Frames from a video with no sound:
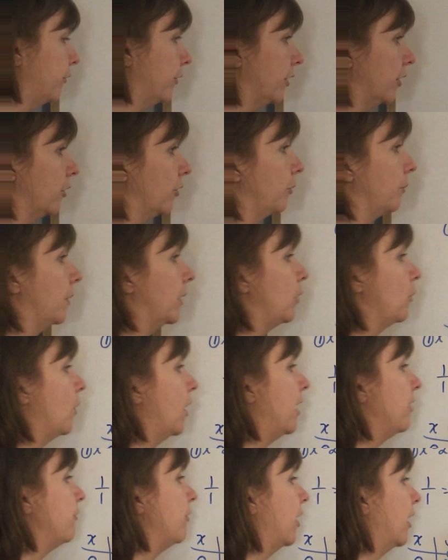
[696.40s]
figured out my
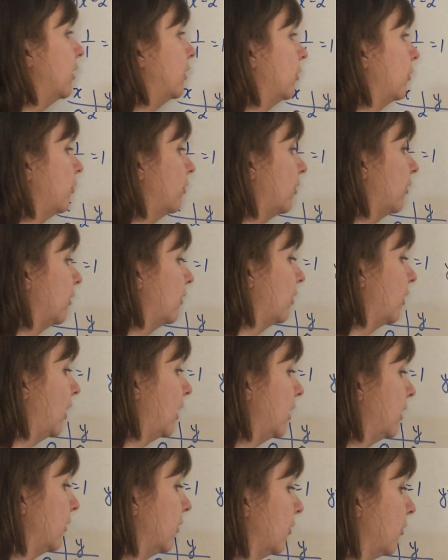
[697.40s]
y values is
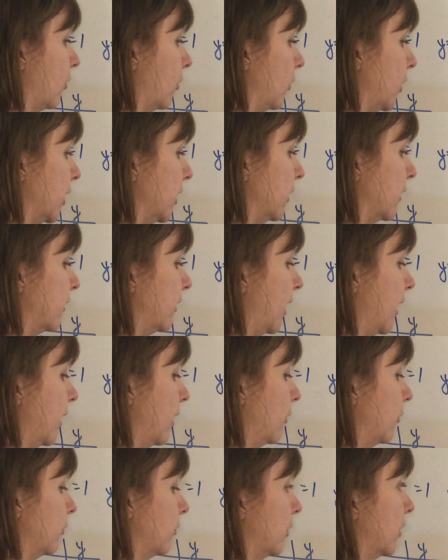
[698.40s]
that it's going
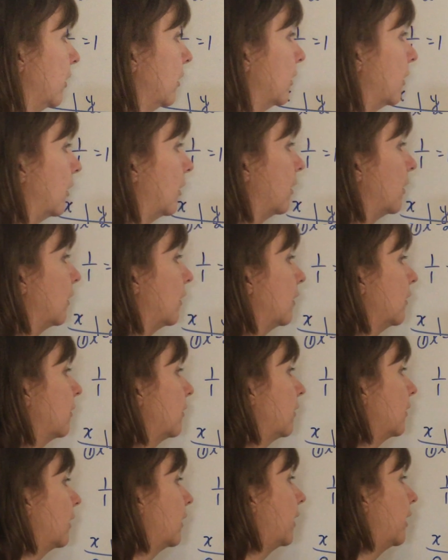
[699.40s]
down on
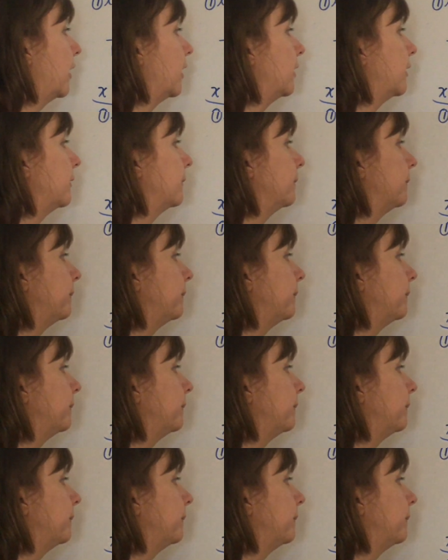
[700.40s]
this side